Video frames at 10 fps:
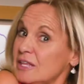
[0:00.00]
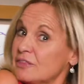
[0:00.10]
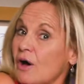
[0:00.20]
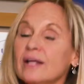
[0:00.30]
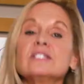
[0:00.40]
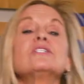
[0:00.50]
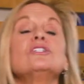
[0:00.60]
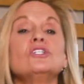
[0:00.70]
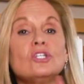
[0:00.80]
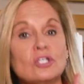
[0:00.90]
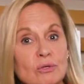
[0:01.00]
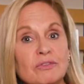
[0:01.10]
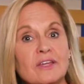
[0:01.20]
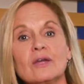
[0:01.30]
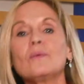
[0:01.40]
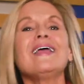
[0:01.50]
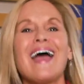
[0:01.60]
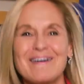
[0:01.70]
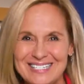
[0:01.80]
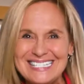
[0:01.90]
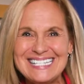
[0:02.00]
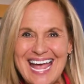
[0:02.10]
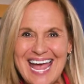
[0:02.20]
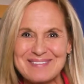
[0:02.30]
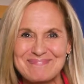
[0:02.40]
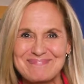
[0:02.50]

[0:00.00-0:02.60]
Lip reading: thoughts do you think we have in a day?